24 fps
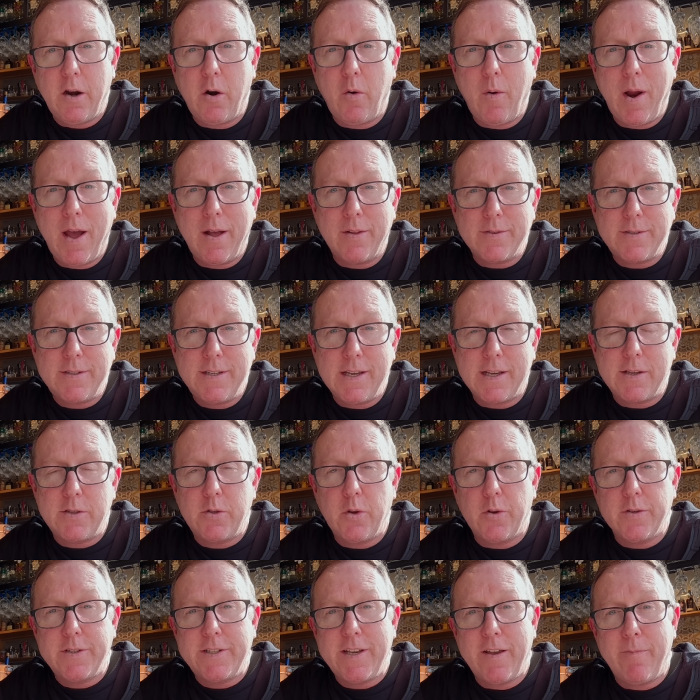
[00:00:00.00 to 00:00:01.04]
around 6
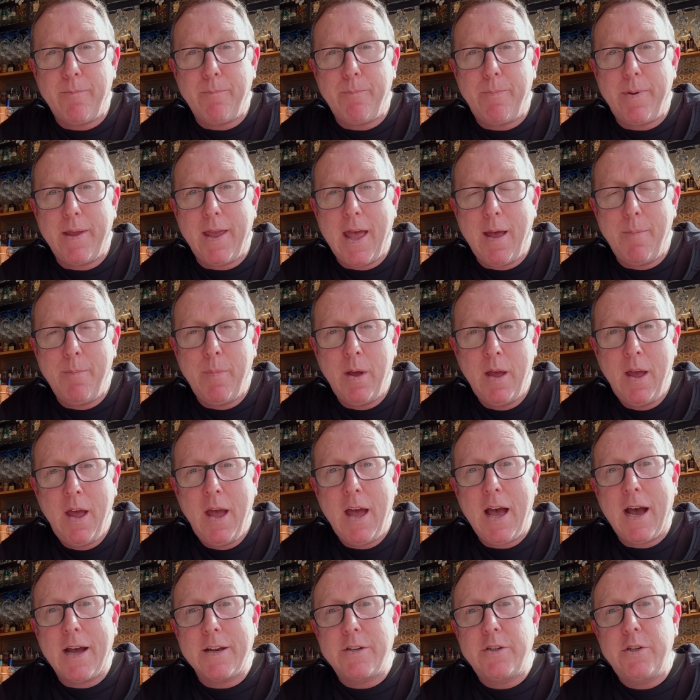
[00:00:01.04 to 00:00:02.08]
or 7 p.m.
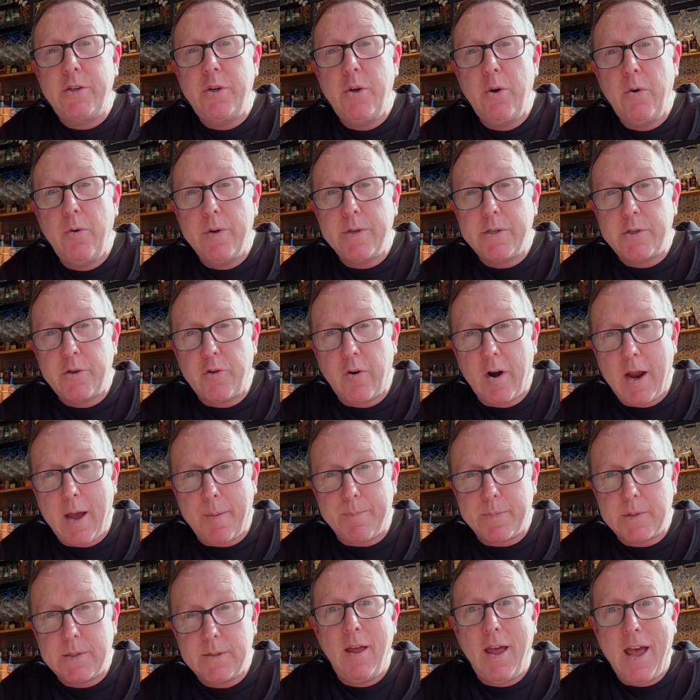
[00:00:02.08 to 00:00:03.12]
are tourist
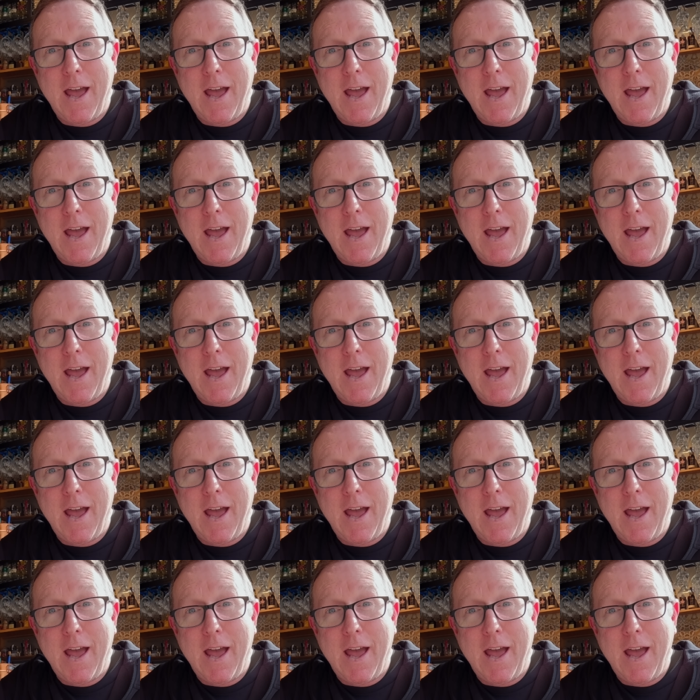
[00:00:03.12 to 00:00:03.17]
traps.